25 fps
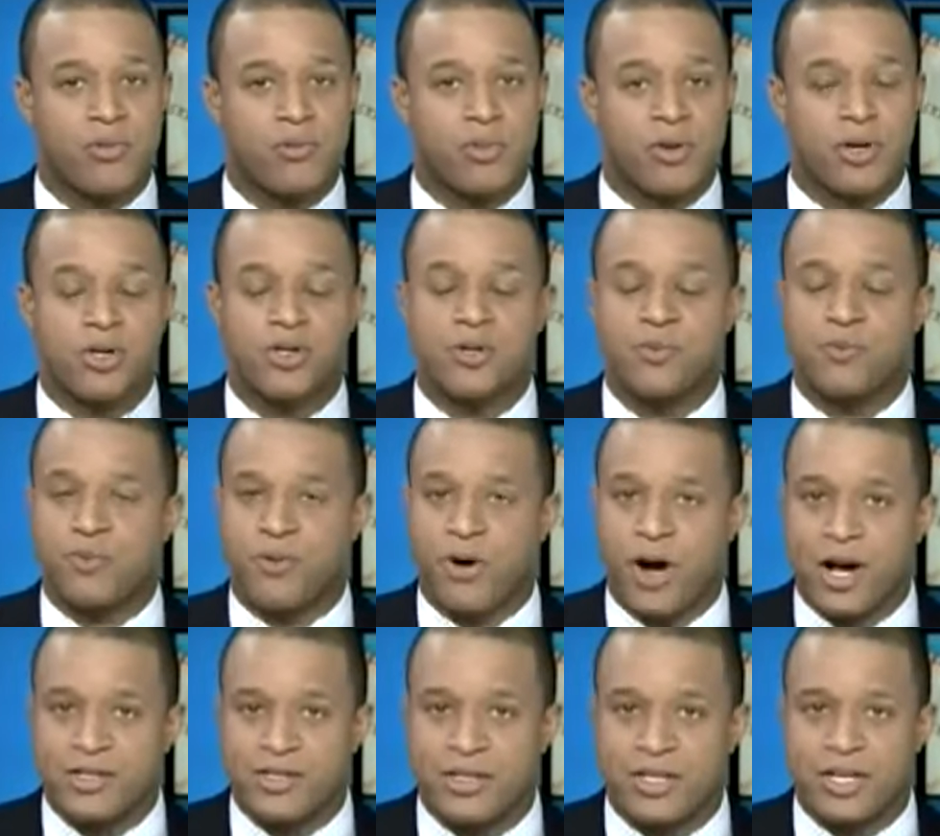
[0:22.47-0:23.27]
Bush
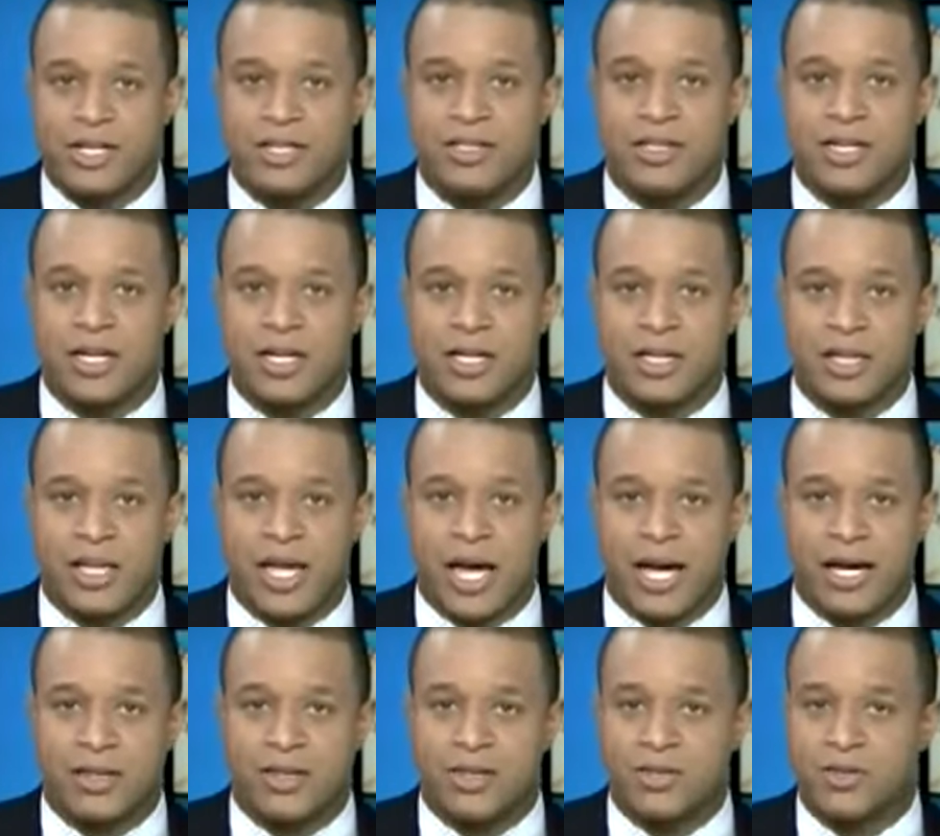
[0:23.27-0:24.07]
president
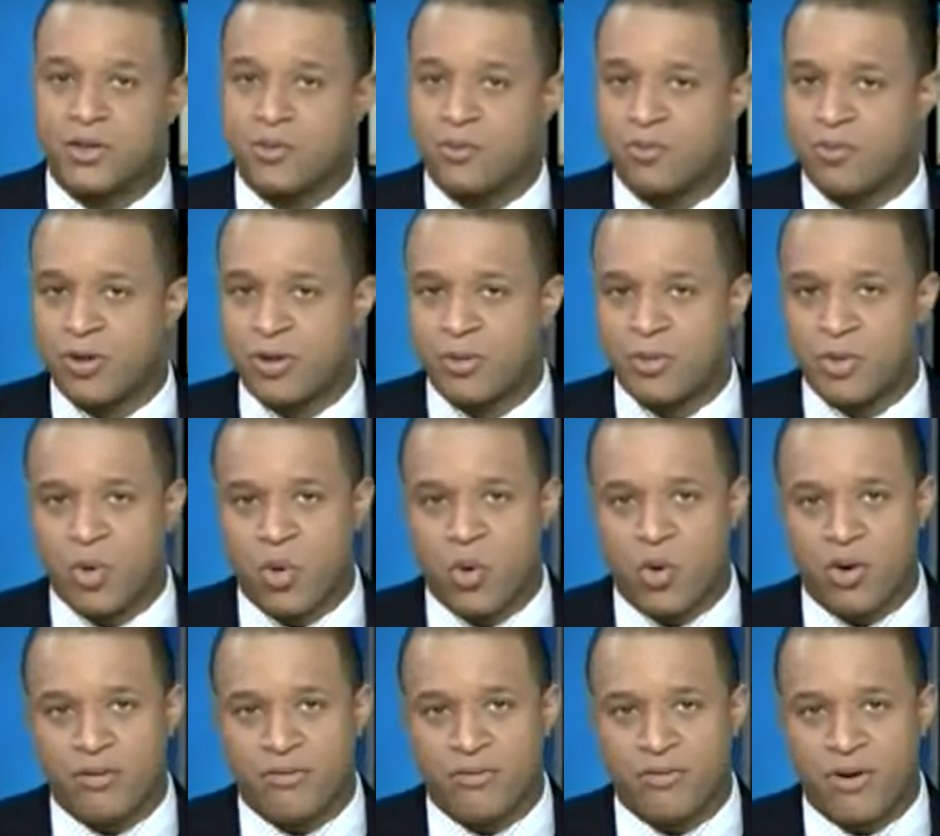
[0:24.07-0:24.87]
elect. The Supreme
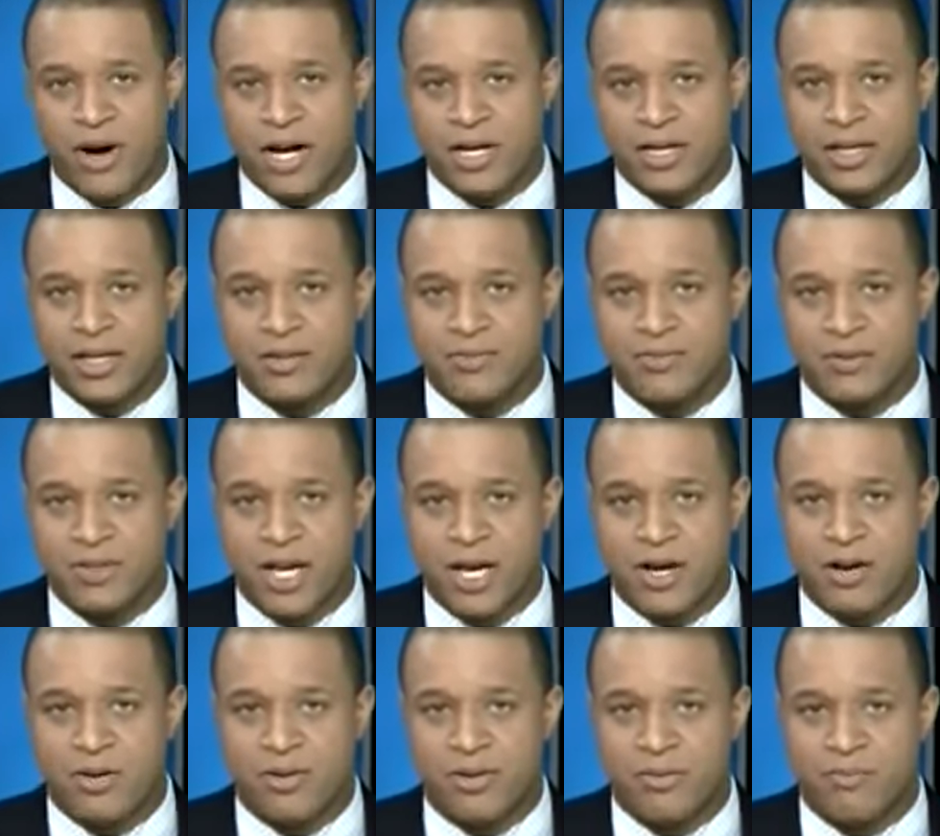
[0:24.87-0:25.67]
Court finally
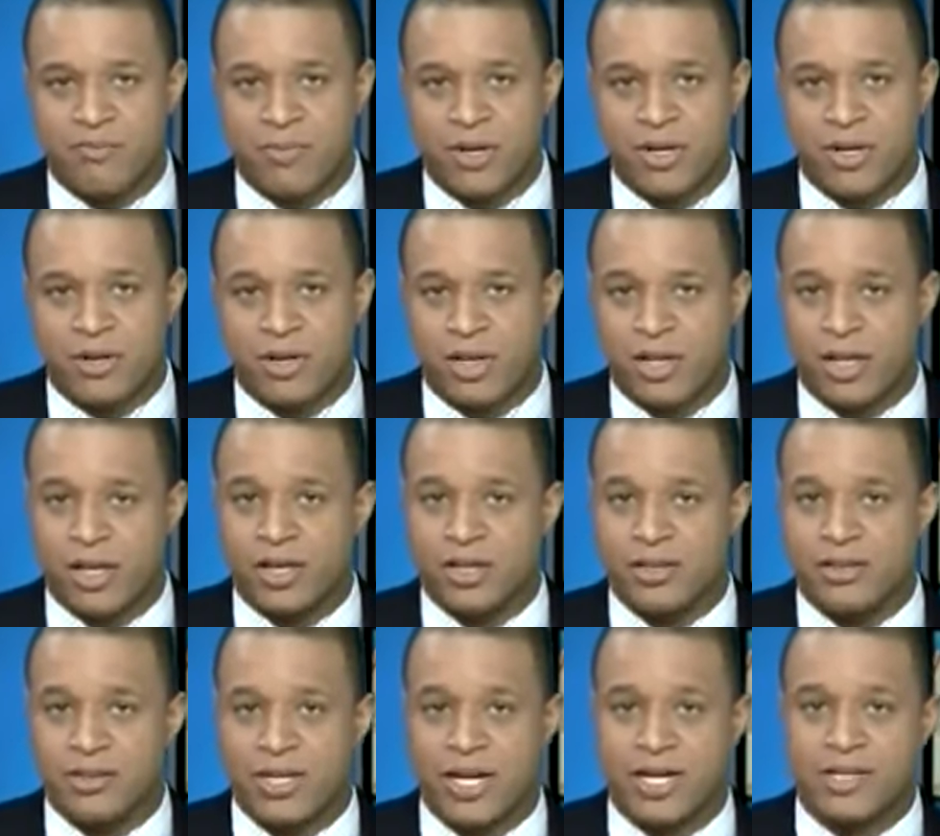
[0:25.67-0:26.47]
settled the bitterly
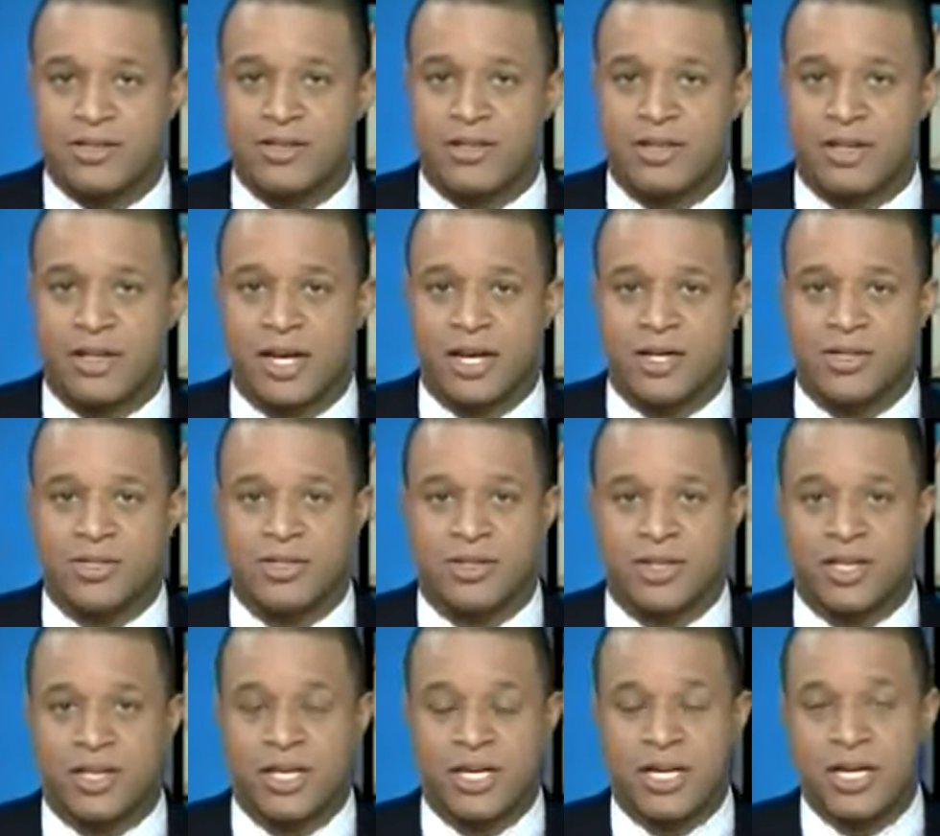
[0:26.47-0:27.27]
contested
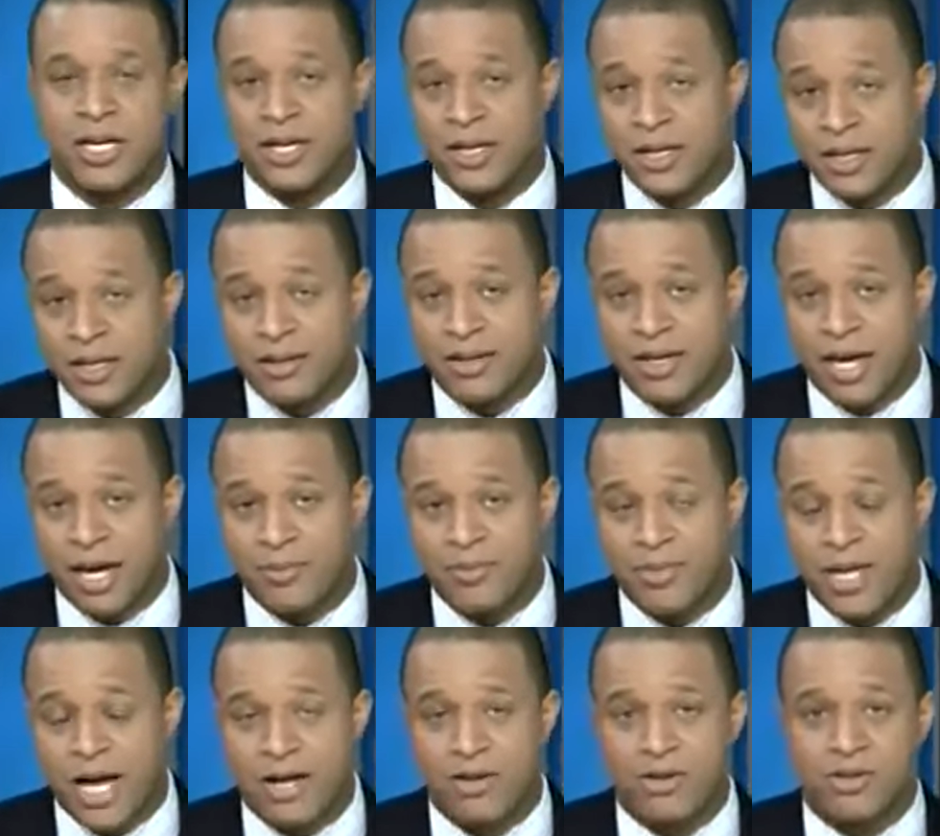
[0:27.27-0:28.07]
election that
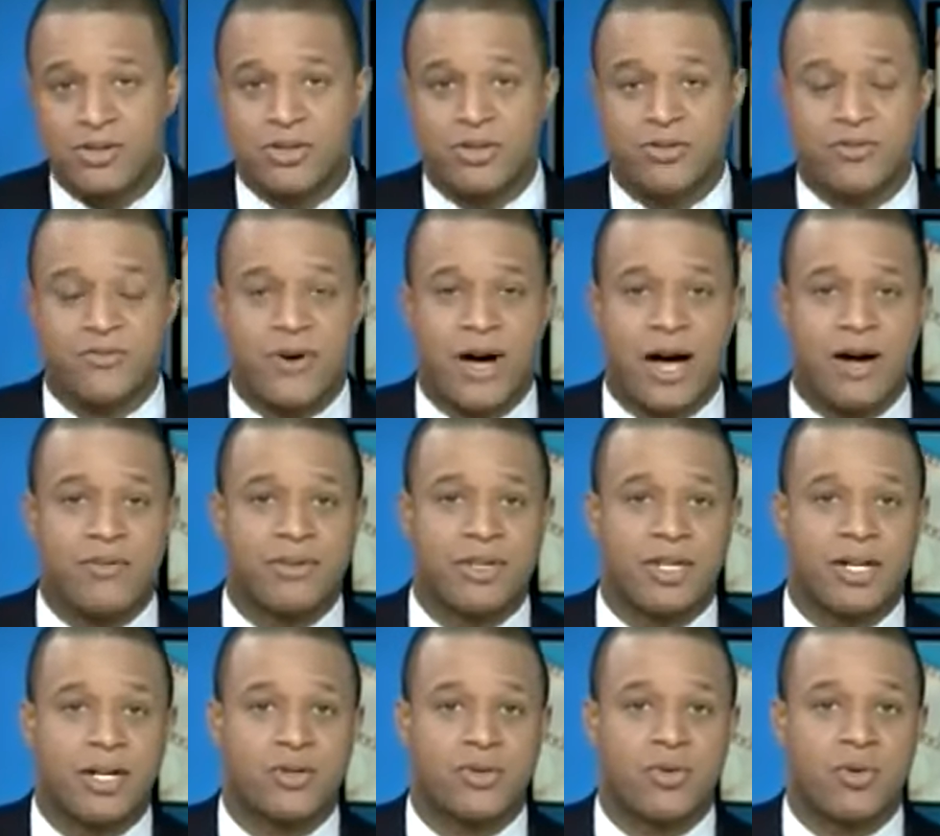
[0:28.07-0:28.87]
came down to just five
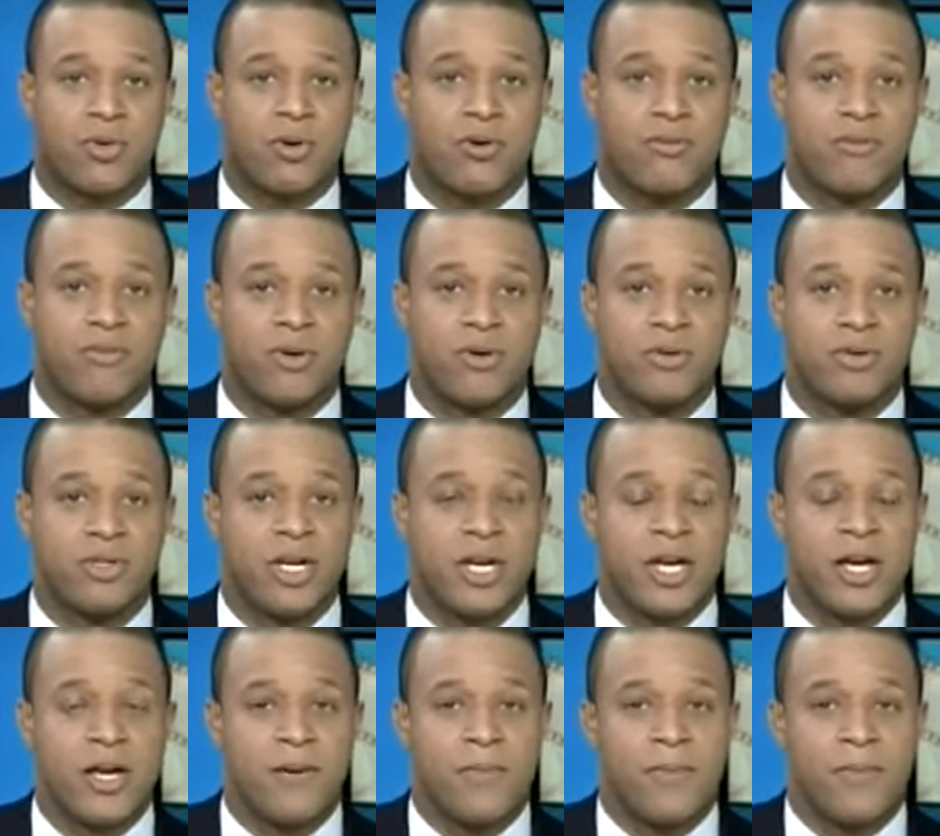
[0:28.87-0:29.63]
electoral votes.